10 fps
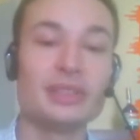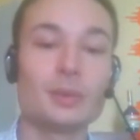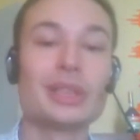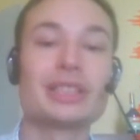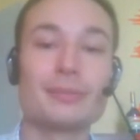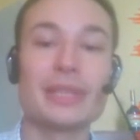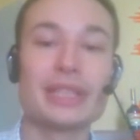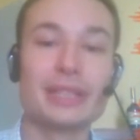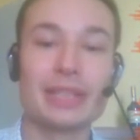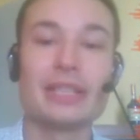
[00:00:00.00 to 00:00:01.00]
what
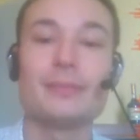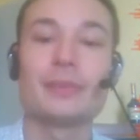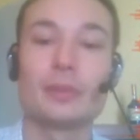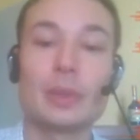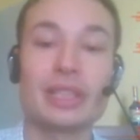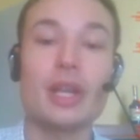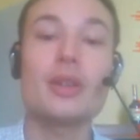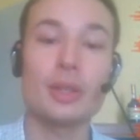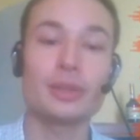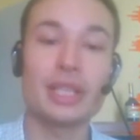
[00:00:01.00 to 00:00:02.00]

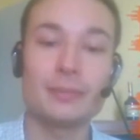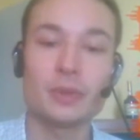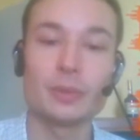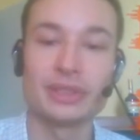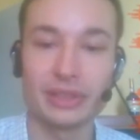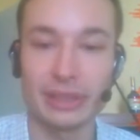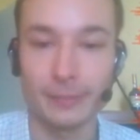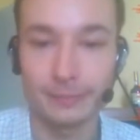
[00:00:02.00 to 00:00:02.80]
allowed him to win the game.